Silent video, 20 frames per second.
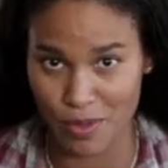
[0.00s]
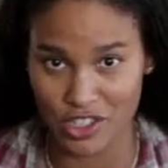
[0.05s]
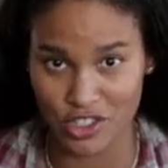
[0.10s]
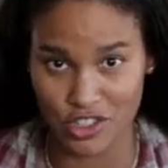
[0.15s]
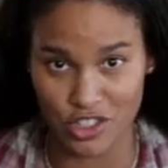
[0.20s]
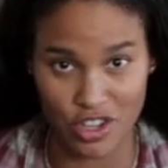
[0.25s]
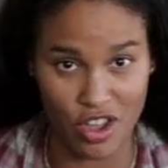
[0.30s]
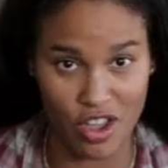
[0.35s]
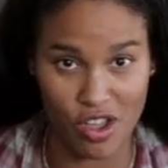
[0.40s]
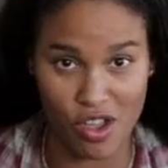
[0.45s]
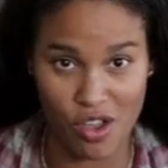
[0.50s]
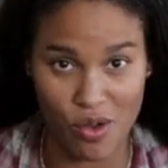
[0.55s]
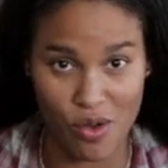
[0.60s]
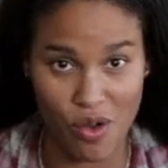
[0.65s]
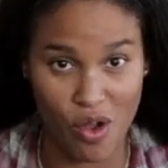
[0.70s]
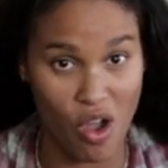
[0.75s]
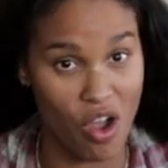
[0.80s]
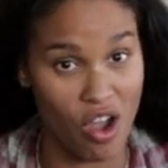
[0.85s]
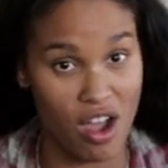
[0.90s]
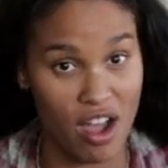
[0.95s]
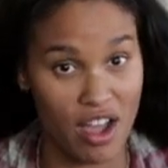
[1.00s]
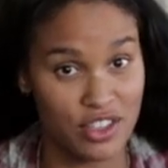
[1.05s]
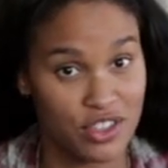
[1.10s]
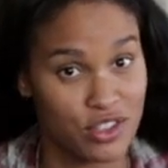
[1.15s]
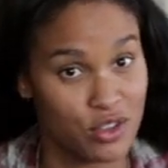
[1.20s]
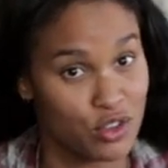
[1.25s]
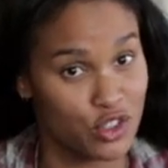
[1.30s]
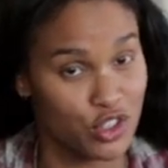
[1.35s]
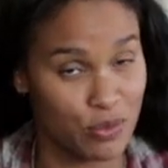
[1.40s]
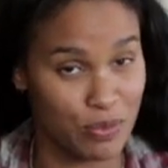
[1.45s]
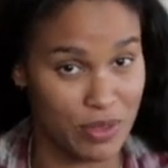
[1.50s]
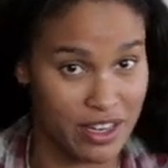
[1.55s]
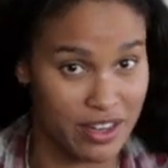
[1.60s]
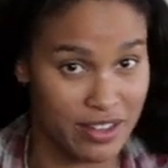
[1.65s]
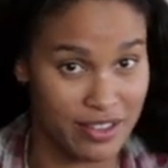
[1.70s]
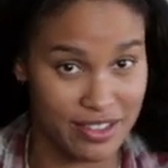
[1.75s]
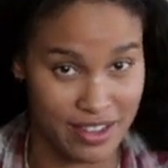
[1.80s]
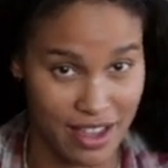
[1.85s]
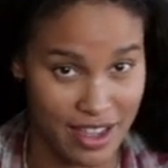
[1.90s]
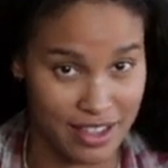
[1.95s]
my show on social
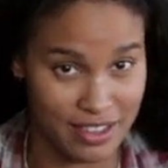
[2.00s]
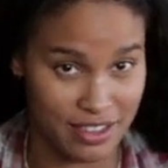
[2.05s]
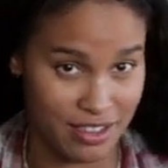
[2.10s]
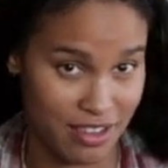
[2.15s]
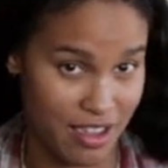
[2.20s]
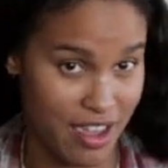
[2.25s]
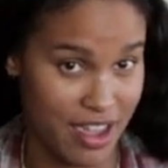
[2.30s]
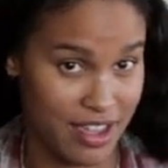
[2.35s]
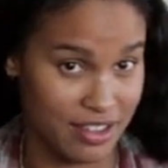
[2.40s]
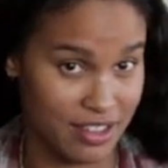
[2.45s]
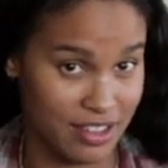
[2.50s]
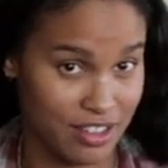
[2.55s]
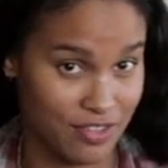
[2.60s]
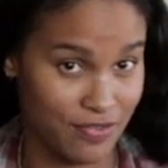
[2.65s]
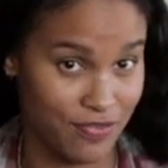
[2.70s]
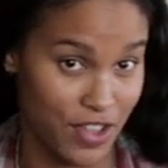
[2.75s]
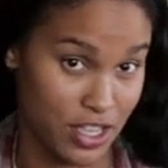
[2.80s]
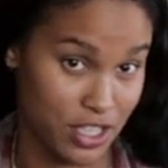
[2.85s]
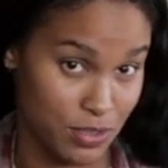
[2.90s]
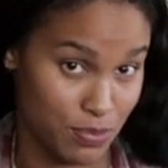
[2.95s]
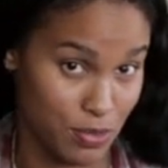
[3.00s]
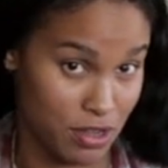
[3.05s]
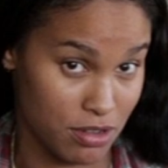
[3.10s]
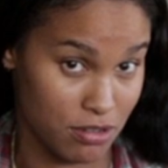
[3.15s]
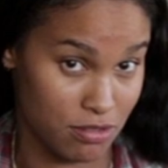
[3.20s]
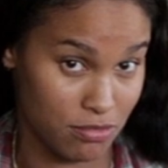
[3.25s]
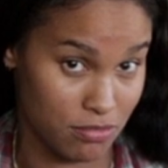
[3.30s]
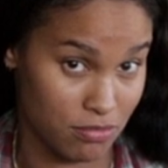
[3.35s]
media sites like Facebook?